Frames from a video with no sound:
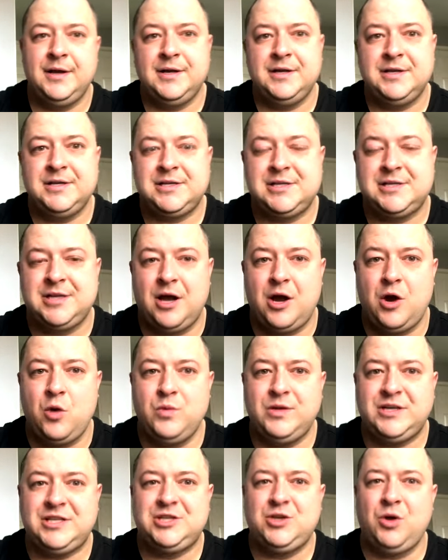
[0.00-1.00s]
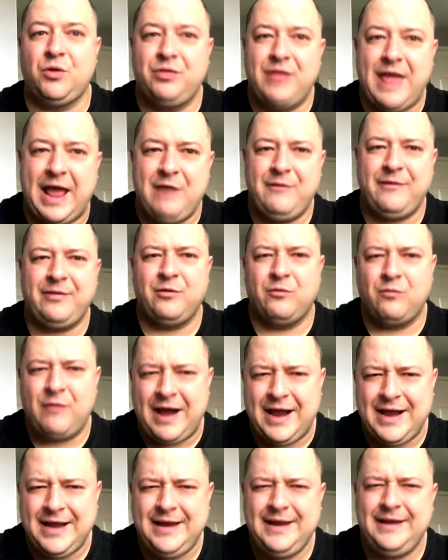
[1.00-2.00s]
So we stood there in the
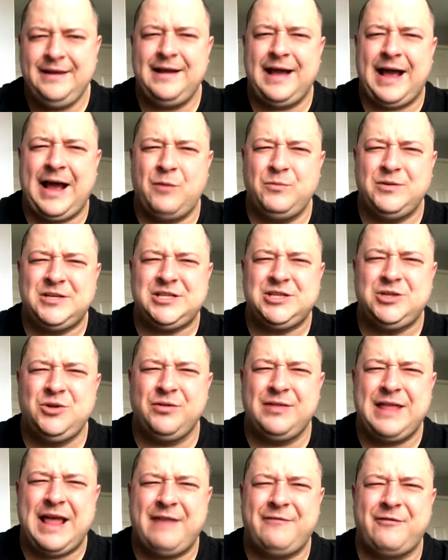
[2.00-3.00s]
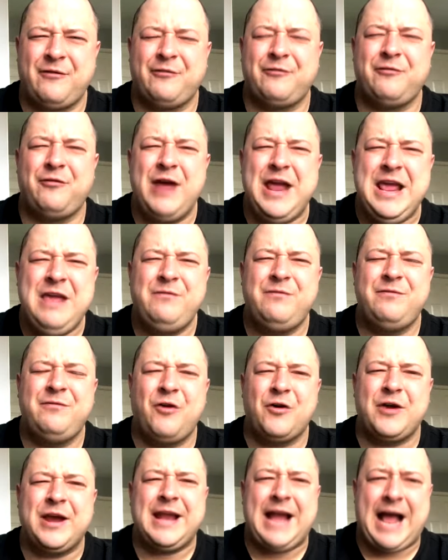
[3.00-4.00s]
rain and we stood there for three
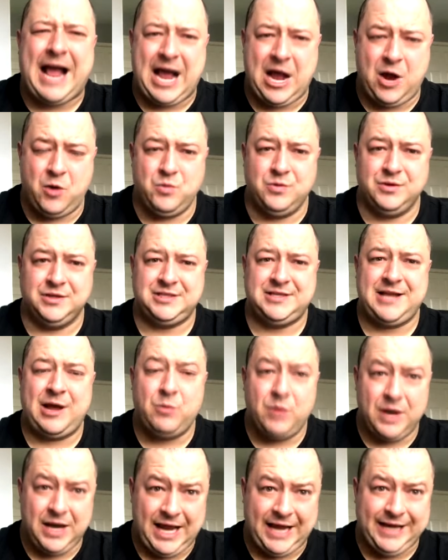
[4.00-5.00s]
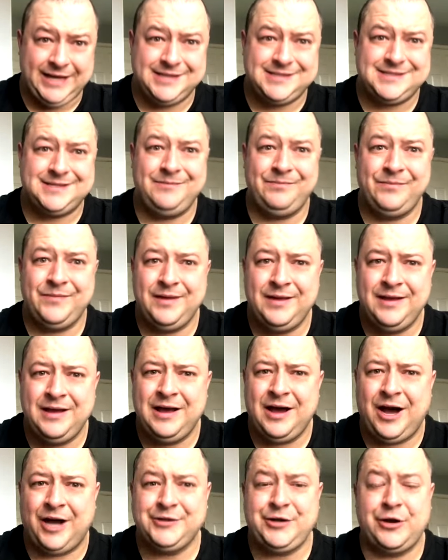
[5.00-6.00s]
fucking hours. that were late.
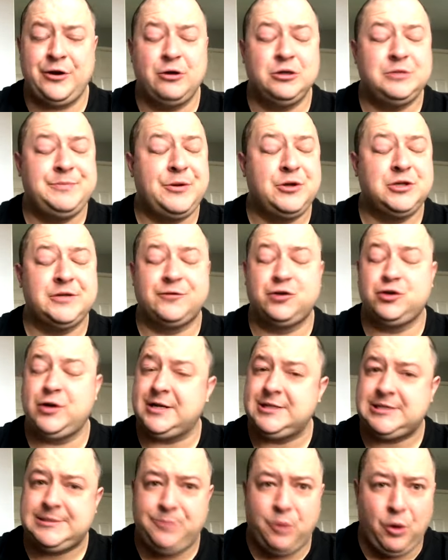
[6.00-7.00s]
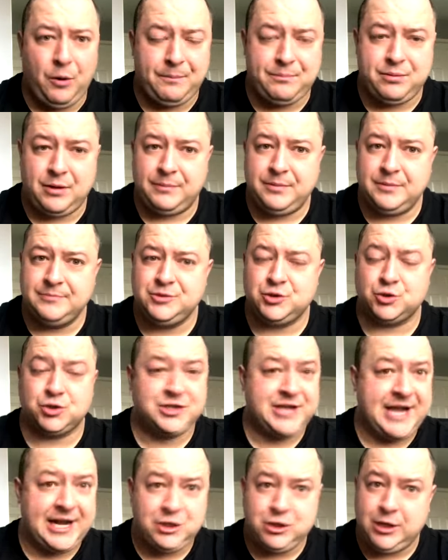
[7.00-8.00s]
I don't know it's because of transport problems or
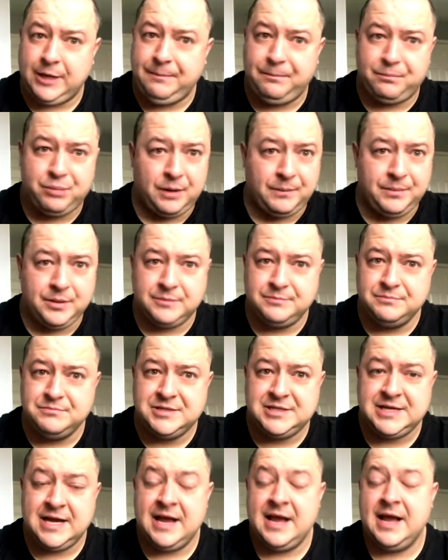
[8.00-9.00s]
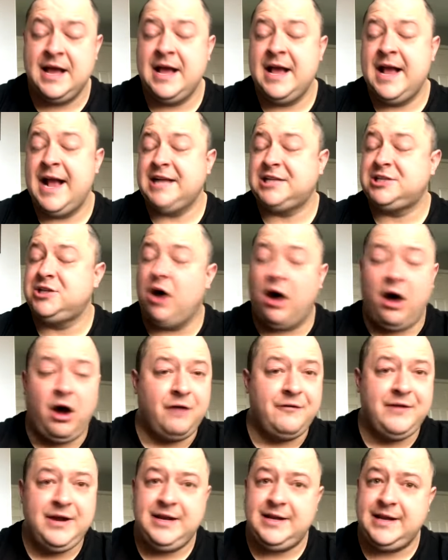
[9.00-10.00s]
scheduling problems. It's not
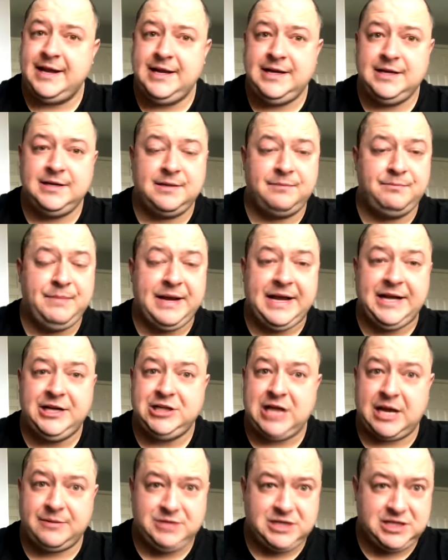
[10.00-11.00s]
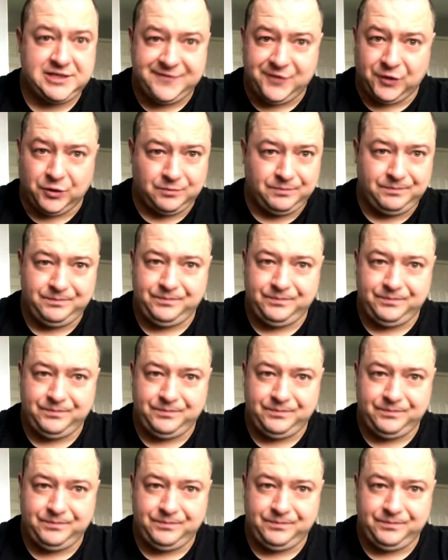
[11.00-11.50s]
RVD and Mickie James's fault.